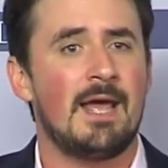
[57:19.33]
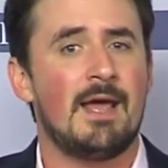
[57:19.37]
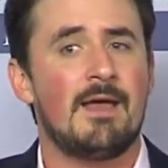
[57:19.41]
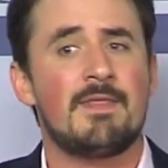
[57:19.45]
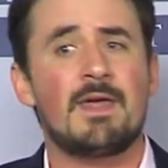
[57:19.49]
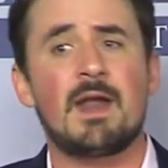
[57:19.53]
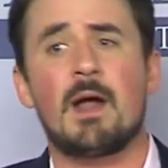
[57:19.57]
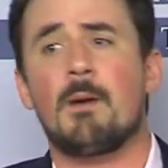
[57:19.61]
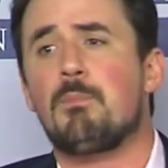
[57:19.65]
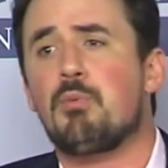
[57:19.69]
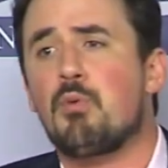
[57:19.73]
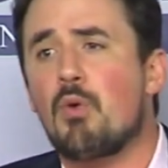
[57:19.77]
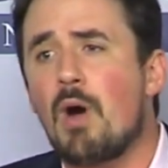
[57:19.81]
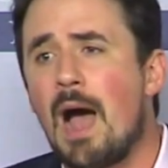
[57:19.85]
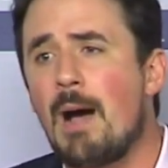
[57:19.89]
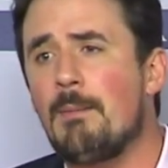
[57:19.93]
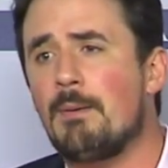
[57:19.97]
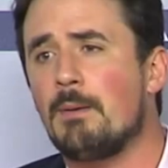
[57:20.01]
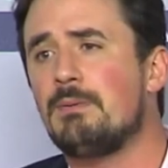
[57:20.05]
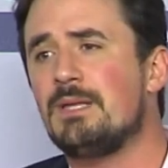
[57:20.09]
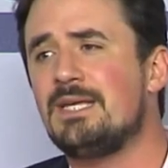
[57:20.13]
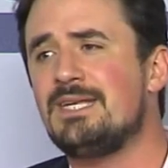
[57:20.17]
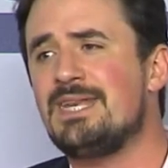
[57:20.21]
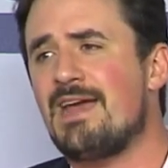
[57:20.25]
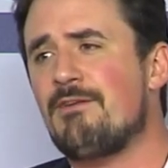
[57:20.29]
then I'll
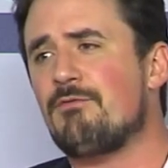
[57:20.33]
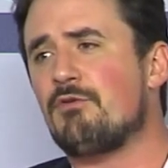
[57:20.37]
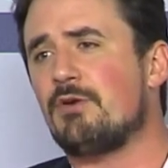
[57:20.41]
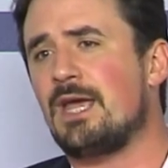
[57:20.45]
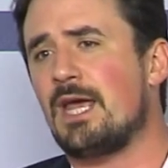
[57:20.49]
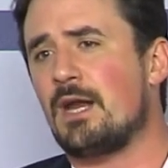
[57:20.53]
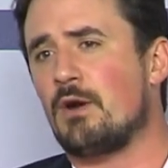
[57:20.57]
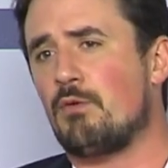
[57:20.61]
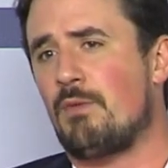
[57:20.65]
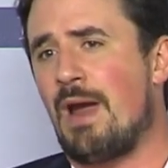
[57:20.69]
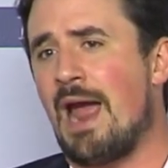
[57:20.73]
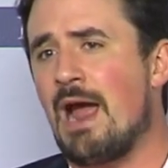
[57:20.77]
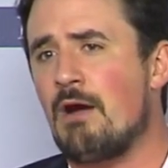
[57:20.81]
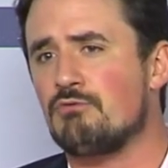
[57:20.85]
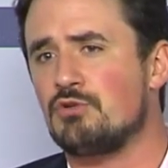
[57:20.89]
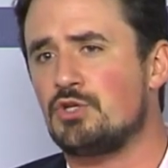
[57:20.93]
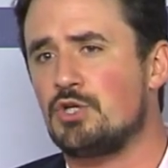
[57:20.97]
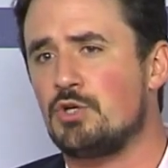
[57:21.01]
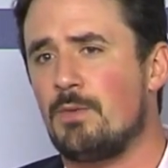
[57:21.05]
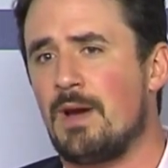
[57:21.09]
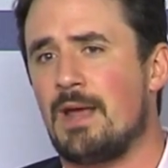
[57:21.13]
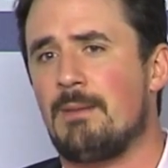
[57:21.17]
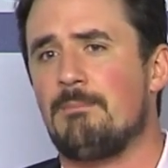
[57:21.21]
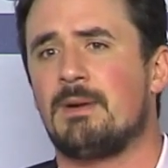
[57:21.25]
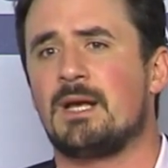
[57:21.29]
probably never get around
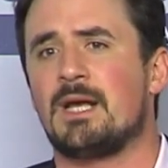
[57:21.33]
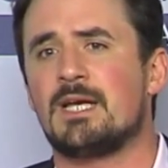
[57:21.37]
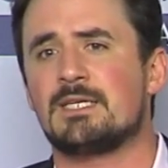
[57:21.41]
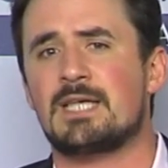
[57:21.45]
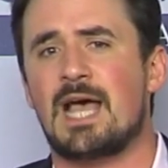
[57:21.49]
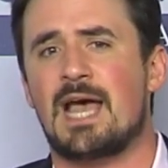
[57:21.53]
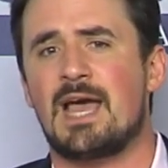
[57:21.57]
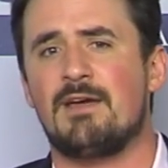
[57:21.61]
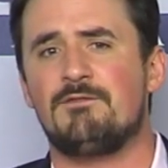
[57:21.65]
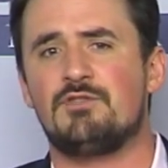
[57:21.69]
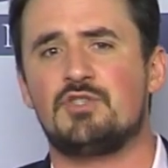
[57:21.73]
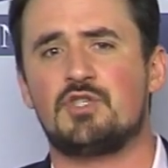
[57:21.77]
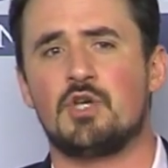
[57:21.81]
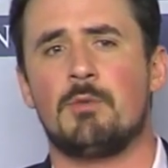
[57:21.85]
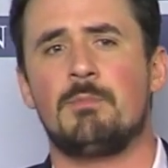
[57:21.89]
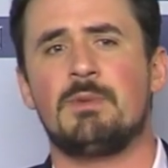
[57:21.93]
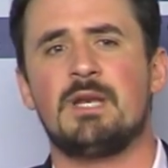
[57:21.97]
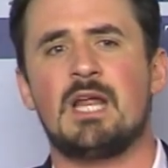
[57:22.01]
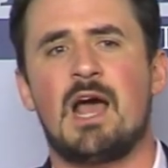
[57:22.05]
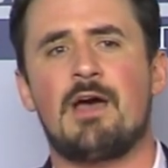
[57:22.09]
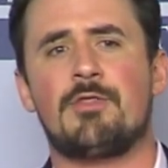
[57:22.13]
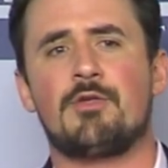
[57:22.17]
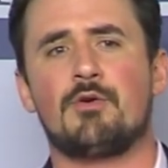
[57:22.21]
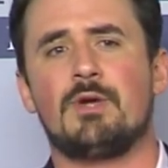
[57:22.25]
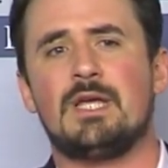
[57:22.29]
to it because I have so
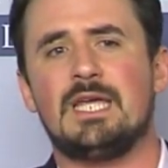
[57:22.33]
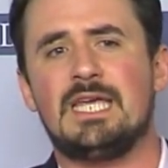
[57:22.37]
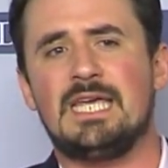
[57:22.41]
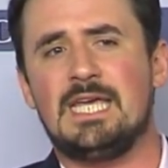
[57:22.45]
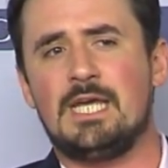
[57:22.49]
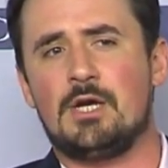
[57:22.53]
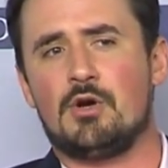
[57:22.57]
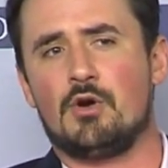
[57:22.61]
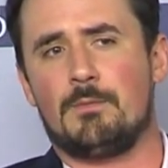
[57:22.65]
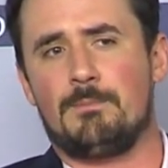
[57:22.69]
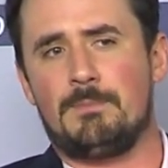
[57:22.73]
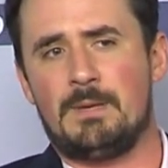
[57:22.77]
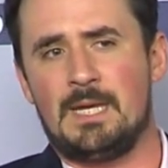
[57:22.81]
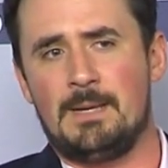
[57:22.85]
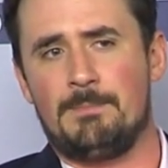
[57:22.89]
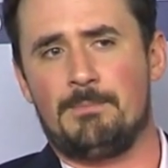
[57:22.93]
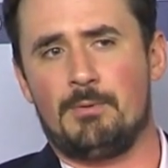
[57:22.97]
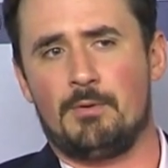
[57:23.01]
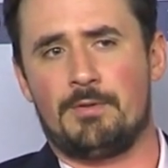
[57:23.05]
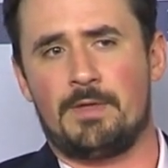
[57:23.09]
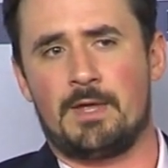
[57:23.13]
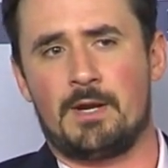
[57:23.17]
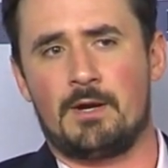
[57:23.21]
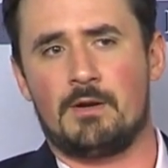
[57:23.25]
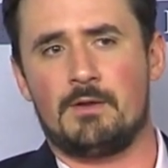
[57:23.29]
many other eager people
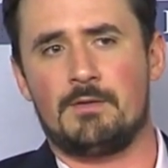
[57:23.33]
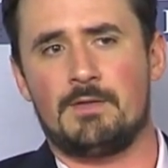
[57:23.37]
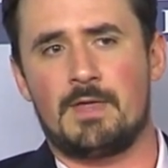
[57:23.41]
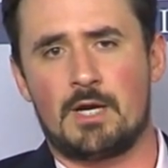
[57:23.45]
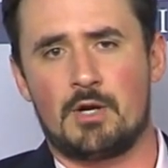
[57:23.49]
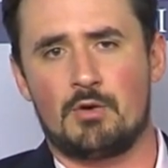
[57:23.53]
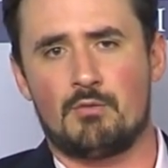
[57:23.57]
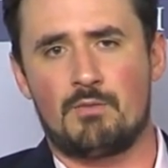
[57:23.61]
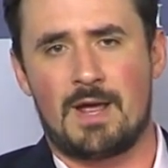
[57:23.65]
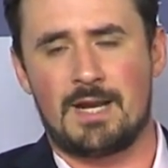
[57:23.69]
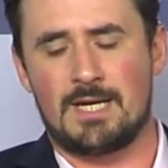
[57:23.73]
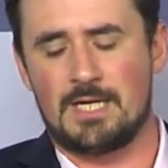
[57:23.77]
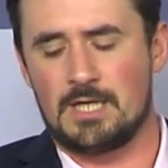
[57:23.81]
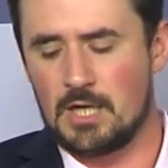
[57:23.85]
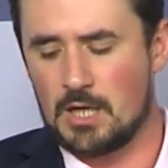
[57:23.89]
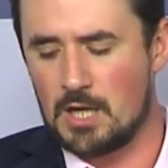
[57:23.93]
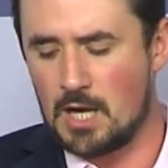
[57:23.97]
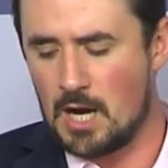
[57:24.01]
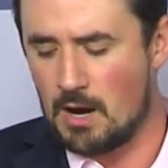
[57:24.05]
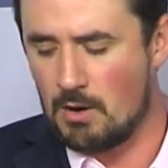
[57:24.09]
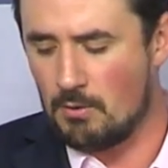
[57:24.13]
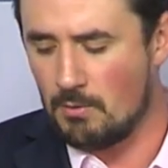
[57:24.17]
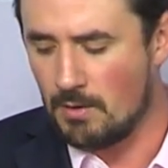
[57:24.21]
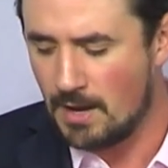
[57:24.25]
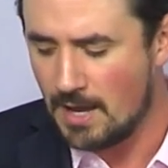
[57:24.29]
that are, that are ready to
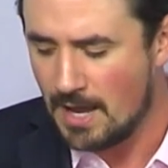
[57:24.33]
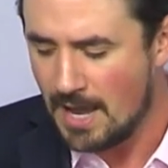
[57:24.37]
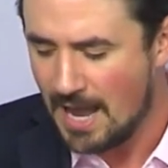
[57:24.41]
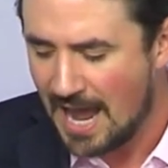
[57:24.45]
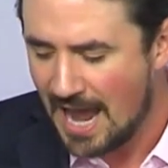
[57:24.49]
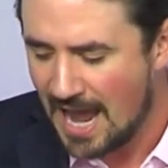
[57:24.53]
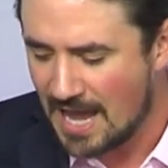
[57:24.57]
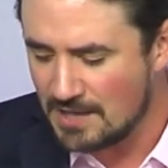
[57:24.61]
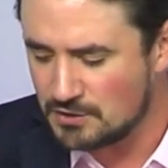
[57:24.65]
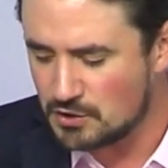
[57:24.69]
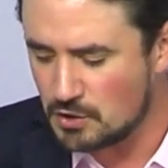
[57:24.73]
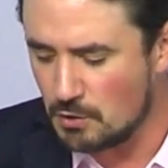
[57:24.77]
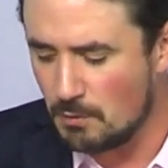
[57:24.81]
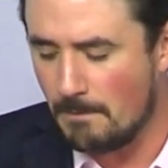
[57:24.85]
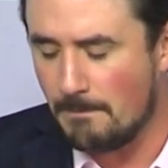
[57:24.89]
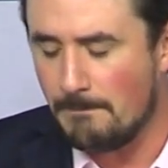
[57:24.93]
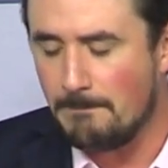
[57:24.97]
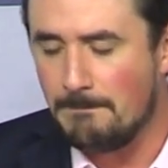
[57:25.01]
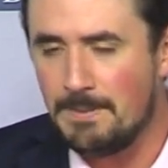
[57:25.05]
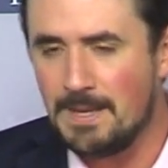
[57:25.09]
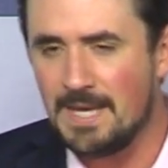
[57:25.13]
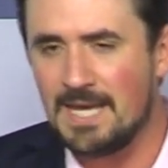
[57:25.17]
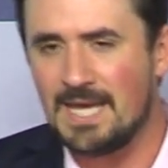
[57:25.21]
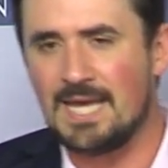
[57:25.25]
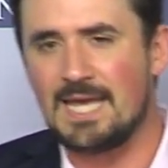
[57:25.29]
go. And so
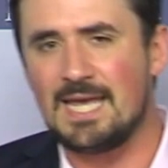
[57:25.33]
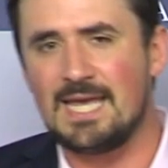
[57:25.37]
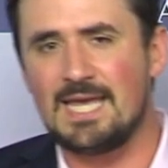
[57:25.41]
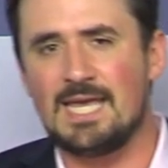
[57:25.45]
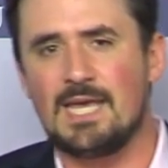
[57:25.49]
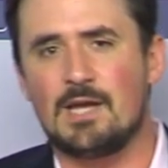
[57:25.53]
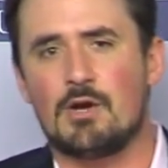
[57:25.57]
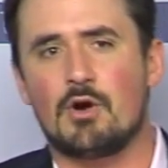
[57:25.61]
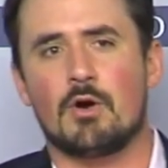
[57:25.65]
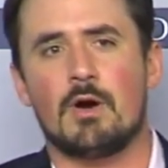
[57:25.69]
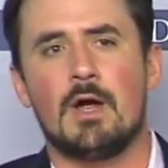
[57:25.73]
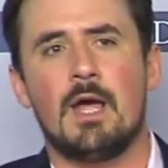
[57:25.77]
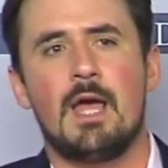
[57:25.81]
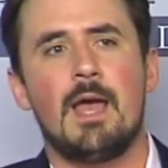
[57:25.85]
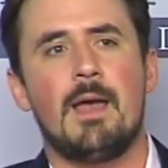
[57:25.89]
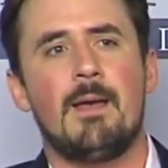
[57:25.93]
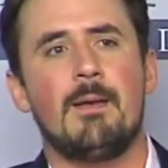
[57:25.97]
be eager.